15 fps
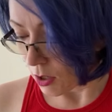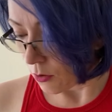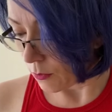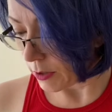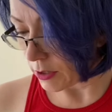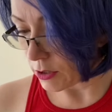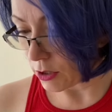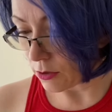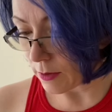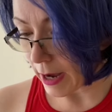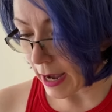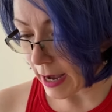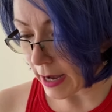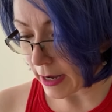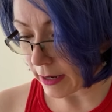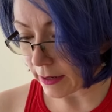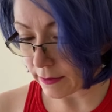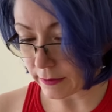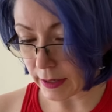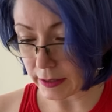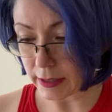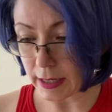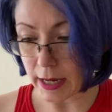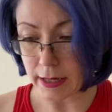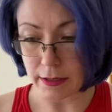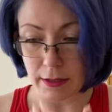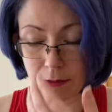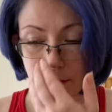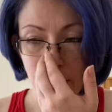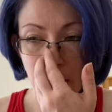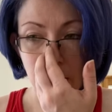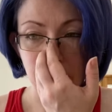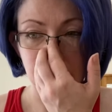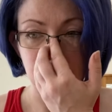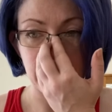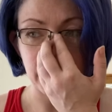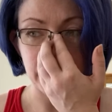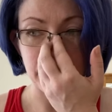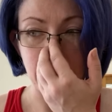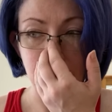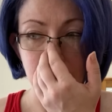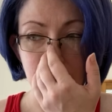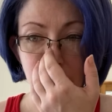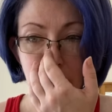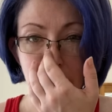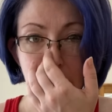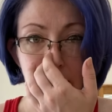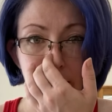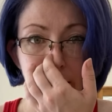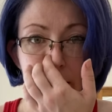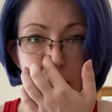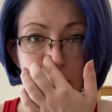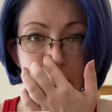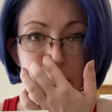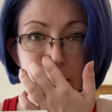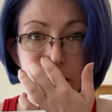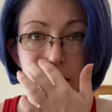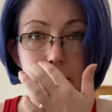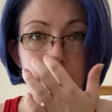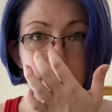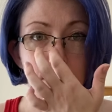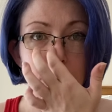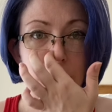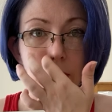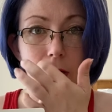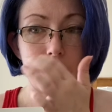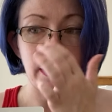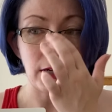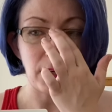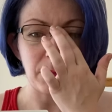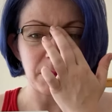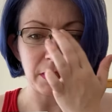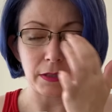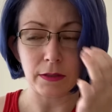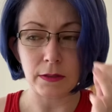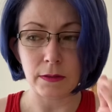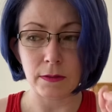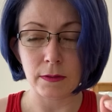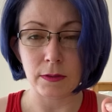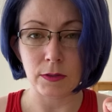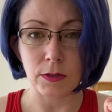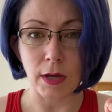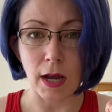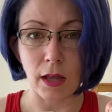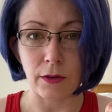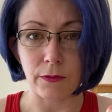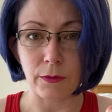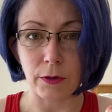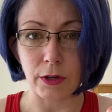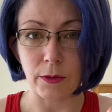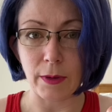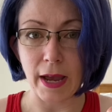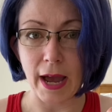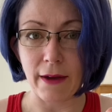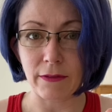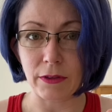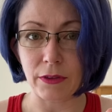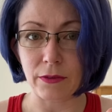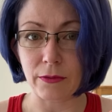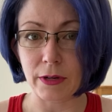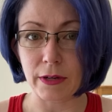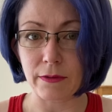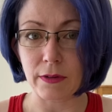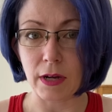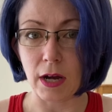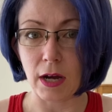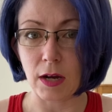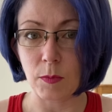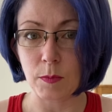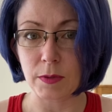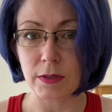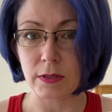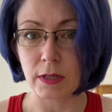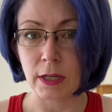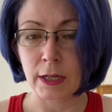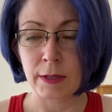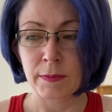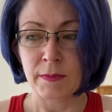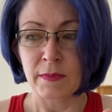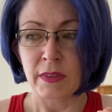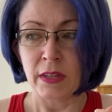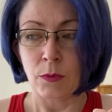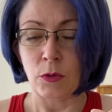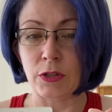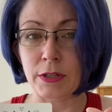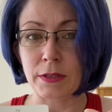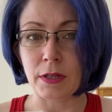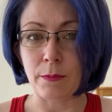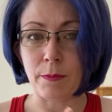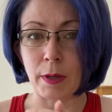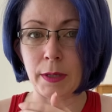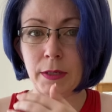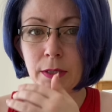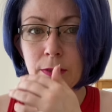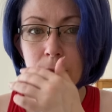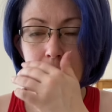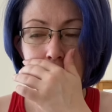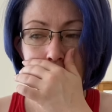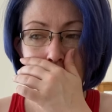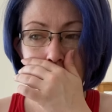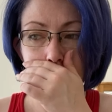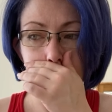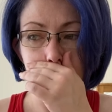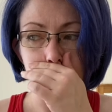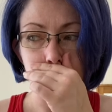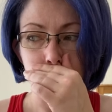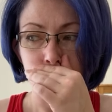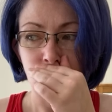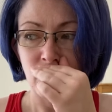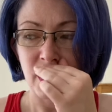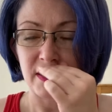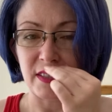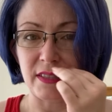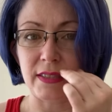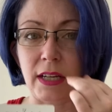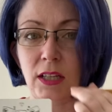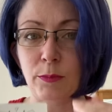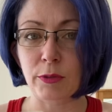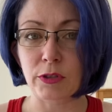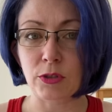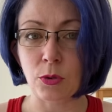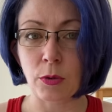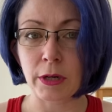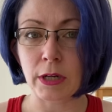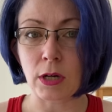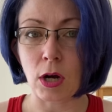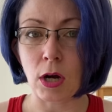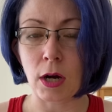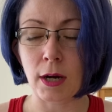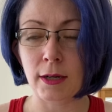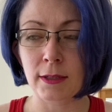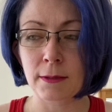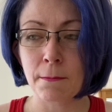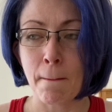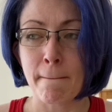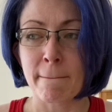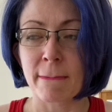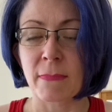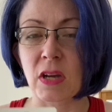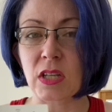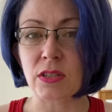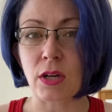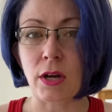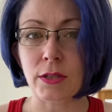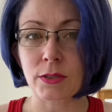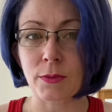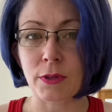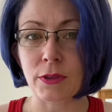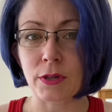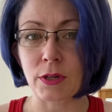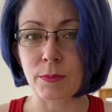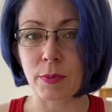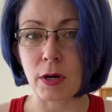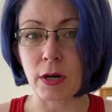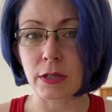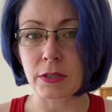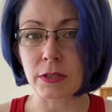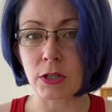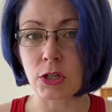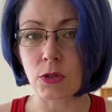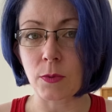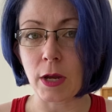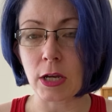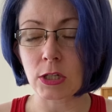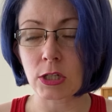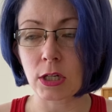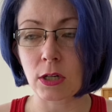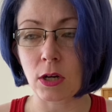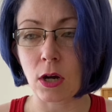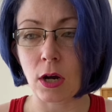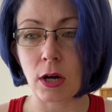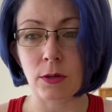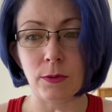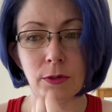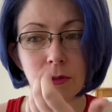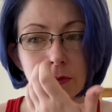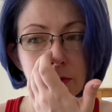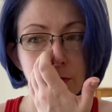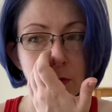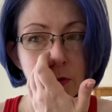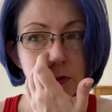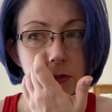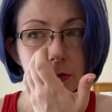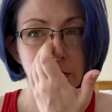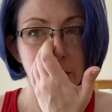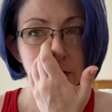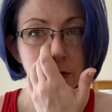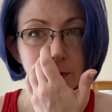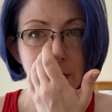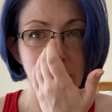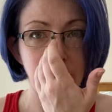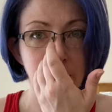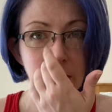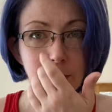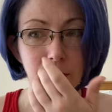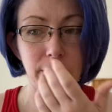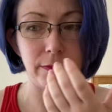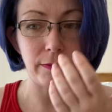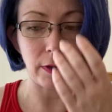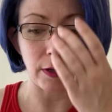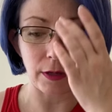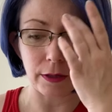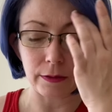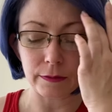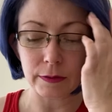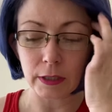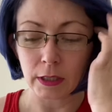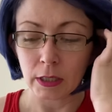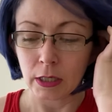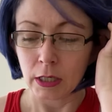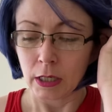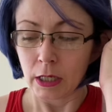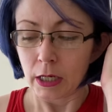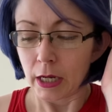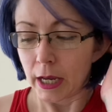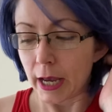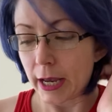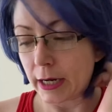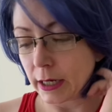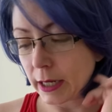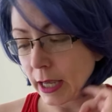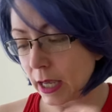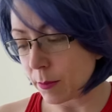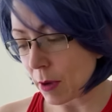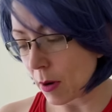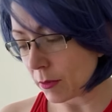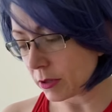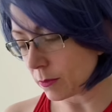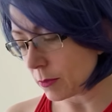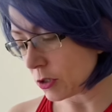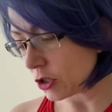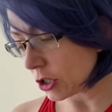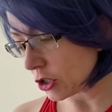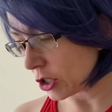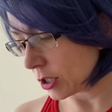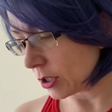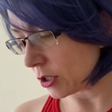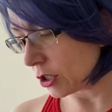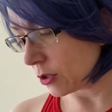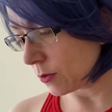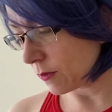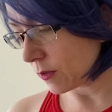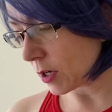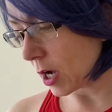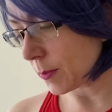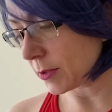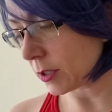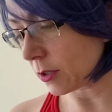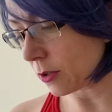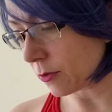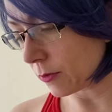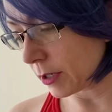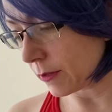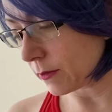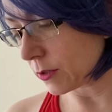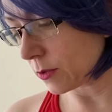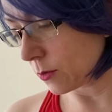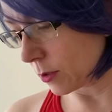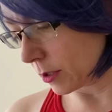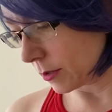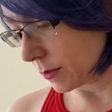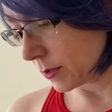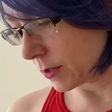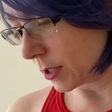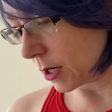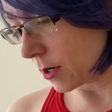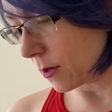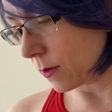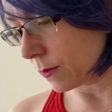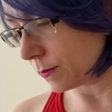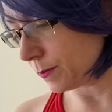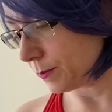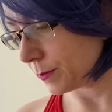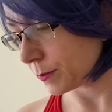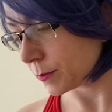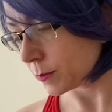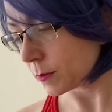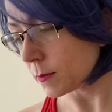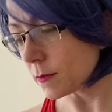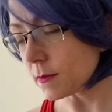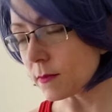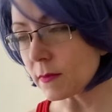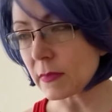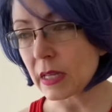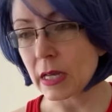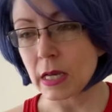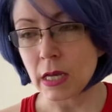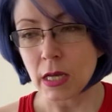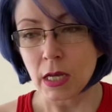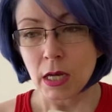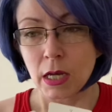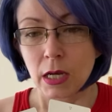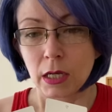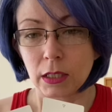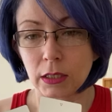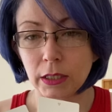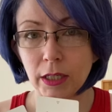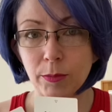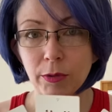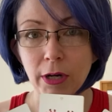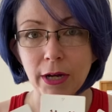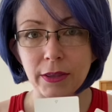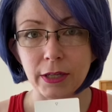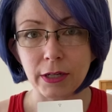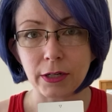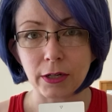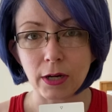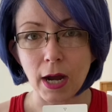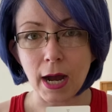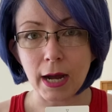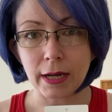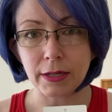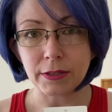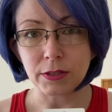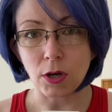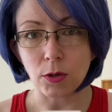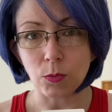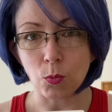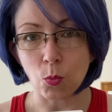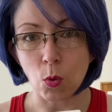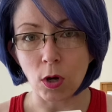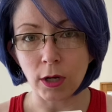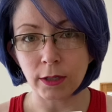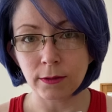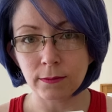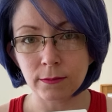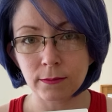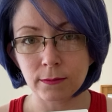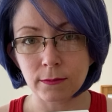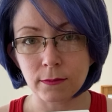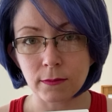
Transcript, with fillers: We do have, at the end of the month, and this might be where that Leo energy at the end of July comes in solid for you, we have the Three of Cups, which is an abundance card. It's a celebratory card, but it's also a third-party situation card where there's emotionally too many people involved. And it came out with the Magician, the Two of Cups, and the Three of Swords. So, Libra, I think your eye is on one.